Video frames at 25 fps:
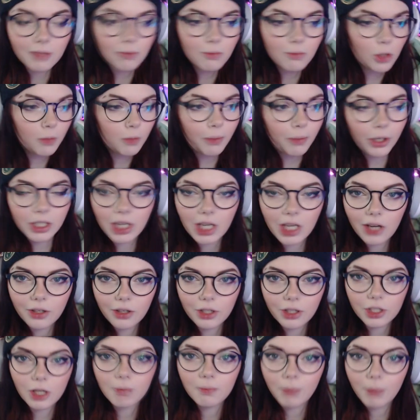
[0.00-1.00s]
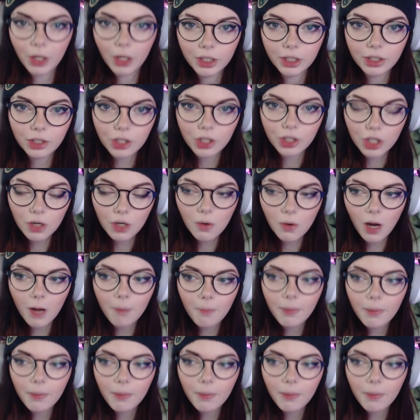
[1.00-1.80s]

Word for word: more bounty hunters are bound to show up.